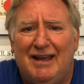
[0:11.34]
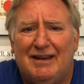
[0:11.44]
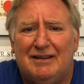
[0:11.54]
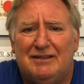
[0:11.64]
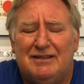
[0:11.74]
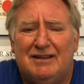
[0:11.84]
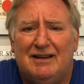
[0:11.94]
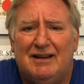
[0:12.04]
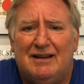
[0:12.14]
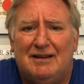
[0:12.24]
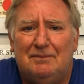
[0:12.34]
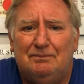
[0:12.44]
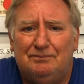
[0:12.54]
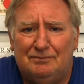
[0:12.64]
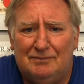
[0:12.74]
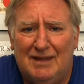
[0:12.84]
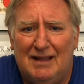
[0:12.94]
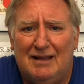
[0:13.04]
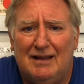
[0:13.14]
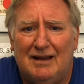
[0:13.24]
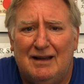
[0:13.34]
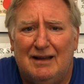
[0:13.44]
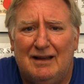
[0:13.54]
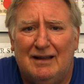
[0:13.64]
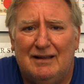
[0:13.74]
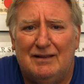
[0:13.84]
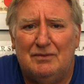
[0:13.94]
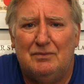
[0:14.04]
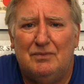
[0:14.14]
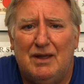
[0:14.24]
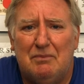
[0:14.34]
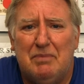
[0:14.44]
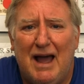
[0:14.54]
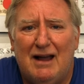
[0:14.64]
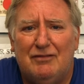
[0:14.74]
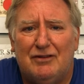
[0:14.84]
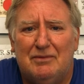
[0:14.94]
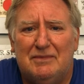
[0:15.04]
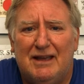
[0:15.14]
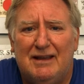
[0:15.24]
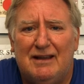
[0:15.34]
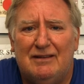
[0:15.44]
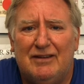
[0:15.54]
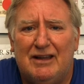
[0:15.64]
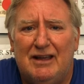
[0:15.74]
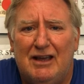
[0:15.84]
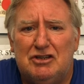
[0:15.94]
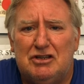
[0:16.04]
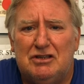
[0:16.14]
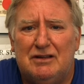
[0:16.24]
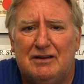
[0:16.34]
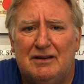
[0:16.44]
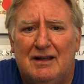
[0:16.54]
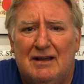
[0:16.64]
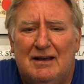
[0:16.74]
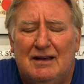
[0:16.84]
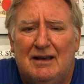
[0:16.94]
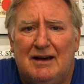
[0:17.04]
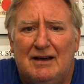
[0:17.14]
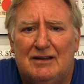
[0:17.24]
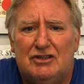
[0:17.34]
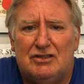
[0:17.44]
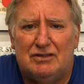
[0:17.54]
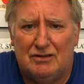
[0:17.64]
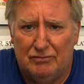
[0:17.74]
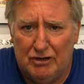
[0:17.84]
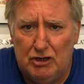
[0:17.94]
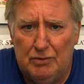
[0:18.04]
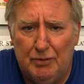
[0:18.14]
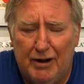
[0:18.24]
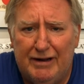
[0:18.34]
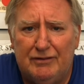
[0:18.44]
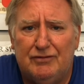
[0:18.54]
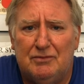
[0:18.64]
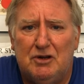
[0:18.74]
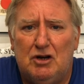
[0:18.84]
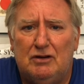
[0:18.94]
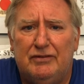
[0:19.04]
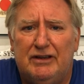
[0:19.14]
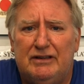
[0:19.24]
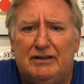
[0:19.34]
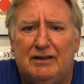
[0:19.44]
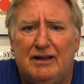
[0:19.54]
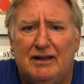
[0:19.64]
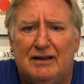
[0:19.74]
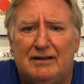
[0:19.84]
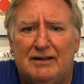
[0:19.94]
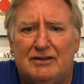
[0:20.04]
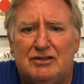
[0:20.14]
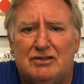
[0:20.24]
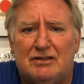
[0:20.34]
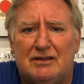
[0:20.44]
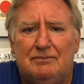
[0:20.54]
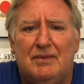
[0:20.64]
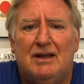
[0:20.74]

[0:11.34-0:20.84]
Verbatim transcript: and um, I am back from taking a vacation and uh, just recuperated from COVID, and I just uh,